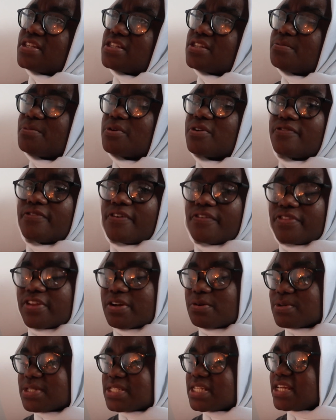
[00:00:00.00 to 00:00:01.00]
summer of fifth
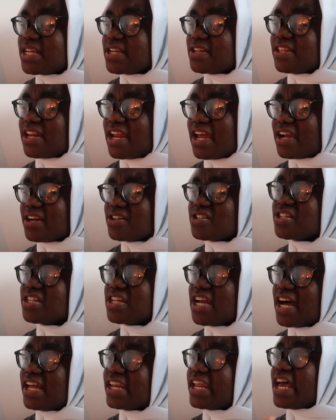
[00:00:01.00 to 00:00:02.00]
year was the year that I
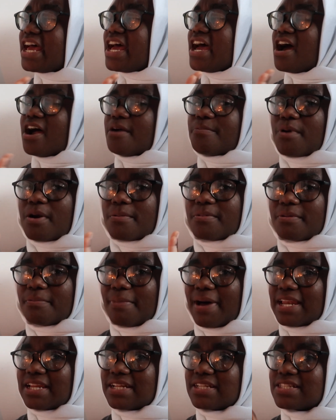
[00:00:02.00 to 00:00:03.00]
actually had a proper
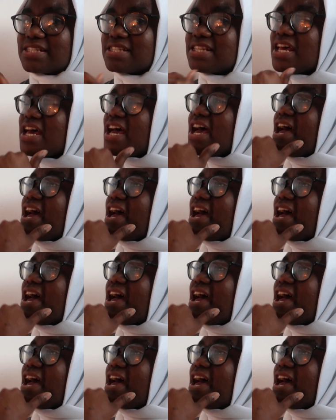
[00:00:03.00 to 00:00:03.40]
balance